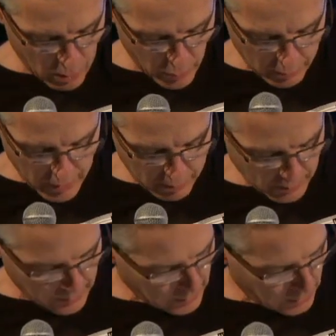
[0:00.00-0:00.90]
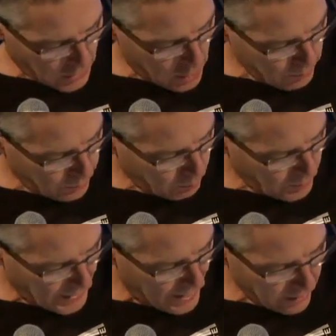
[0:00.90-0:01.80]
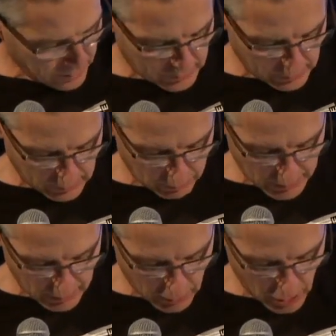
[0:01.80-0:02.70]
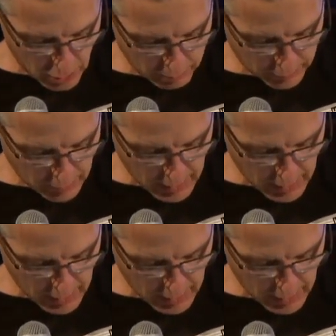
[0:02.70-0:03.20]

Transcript: where people can cope, where the health system can cope,